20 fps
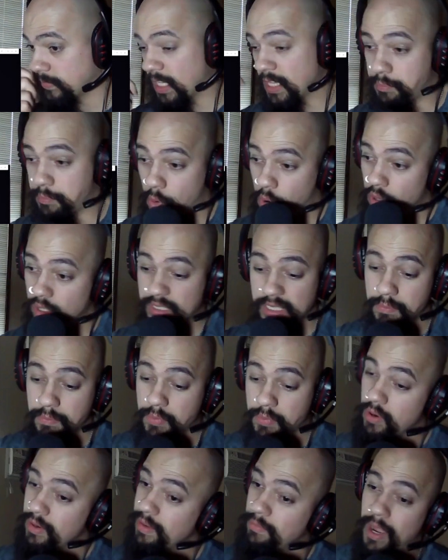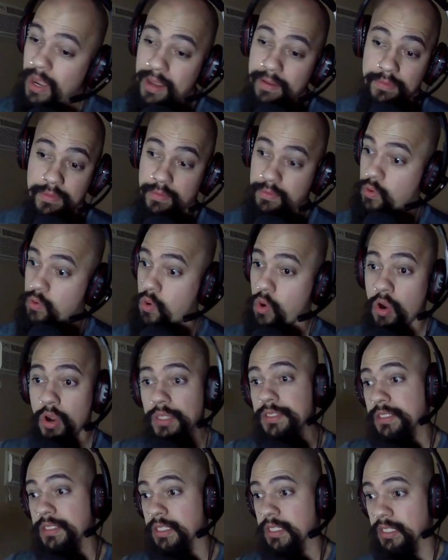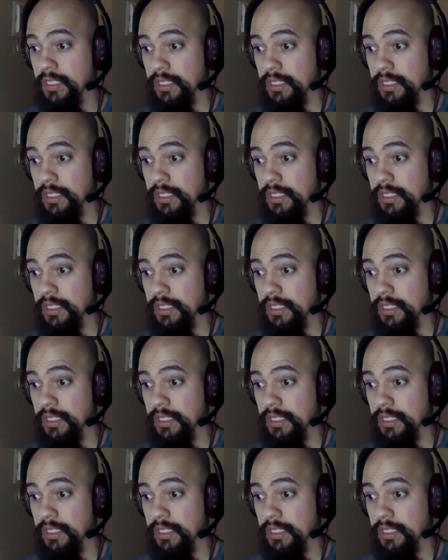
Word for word: culture. Important, bro. Well, of course.